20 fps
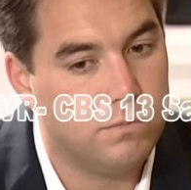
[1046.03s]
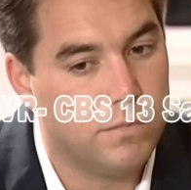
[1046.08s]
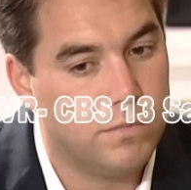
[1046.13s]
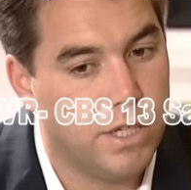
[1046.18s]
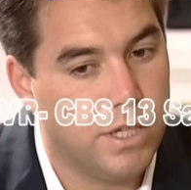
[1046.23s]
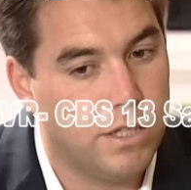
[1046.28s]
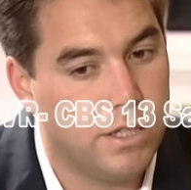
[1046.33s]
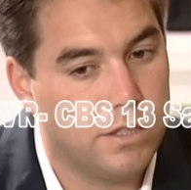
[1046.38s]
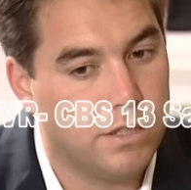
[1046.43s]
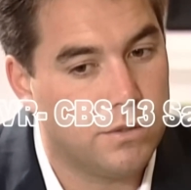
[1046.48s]

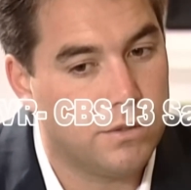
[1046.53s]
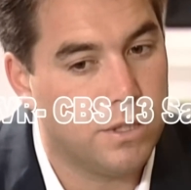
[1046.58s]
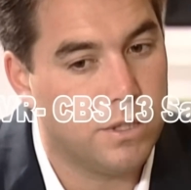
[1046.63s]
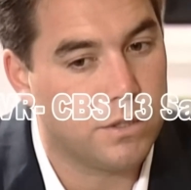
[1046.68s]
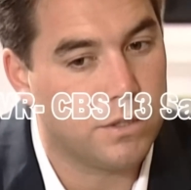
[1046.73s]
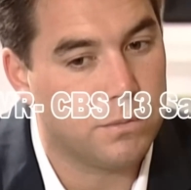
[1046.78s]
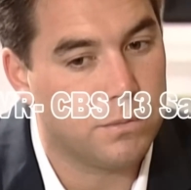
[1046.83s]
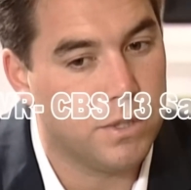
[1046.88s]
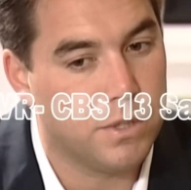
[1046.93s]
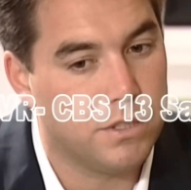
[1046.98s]
That is the
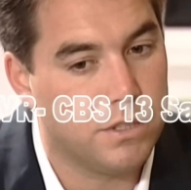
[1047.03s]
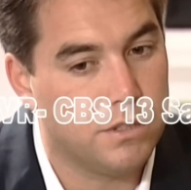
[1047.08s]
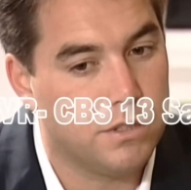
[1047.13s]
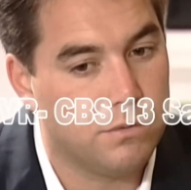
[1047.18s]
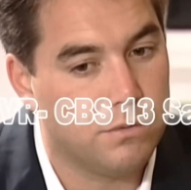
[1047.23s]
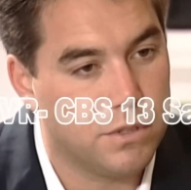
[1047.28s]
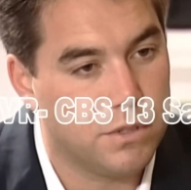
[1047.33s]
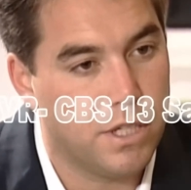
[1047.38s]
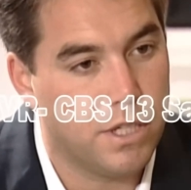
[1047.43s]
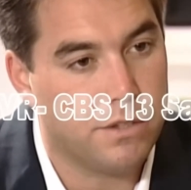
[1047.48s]
explanation.
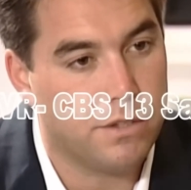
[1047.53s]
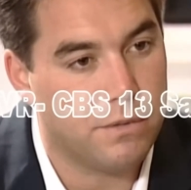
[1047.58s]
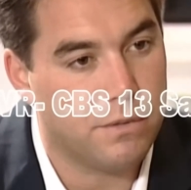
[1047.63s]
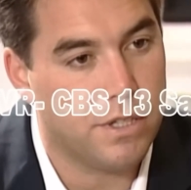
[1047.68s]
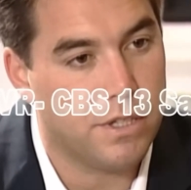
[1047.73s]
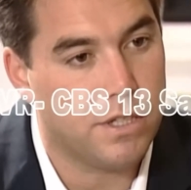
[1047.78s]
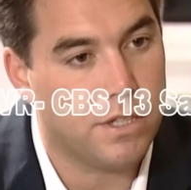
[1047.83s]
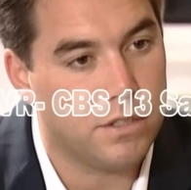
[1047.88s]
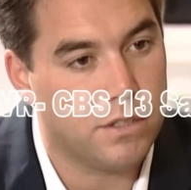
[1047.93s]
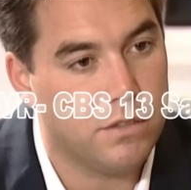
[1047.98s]
It was not the
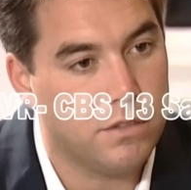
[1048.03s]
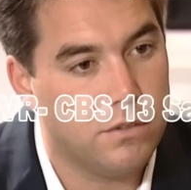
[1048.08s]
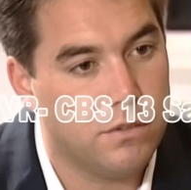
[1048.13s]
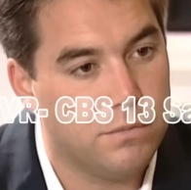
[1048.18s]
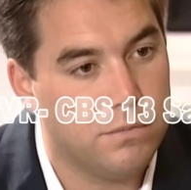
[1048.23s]
right thing to do.